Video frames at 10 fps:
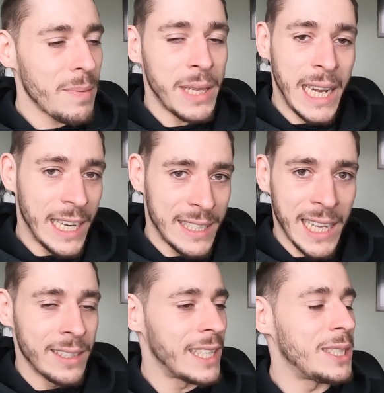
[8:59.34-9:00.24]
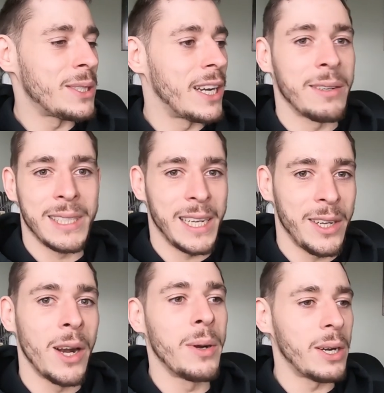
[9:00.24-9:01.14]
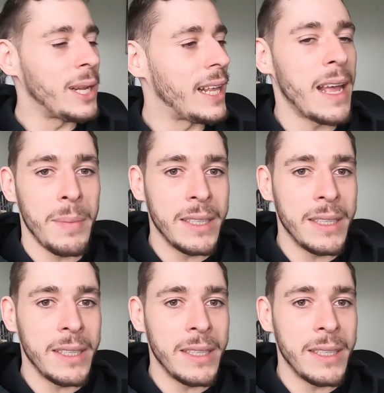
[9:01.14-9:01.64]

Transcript: but then I settled into it and I was like you know what okay that